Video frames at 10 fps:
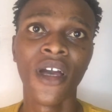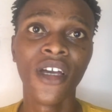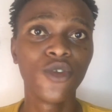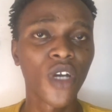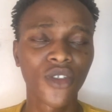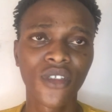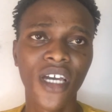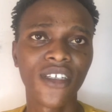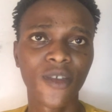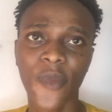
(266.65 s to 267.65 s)
You are
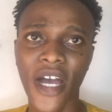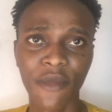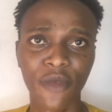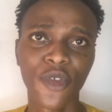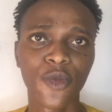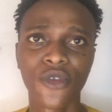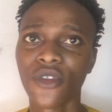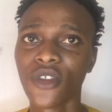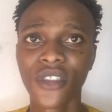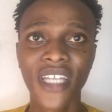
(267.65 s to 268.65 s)
totally spamming people.
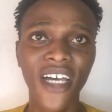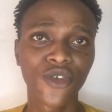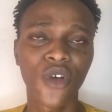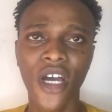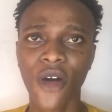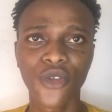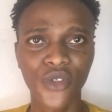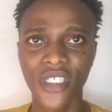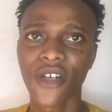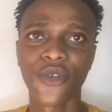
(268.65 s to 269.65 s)
That's not how to
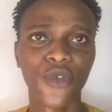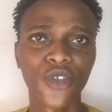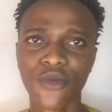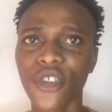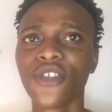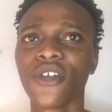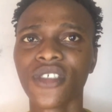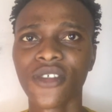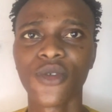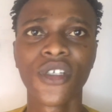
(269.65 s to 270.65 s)
sell if you want to make your
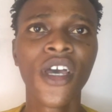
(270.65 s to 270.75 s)
sales.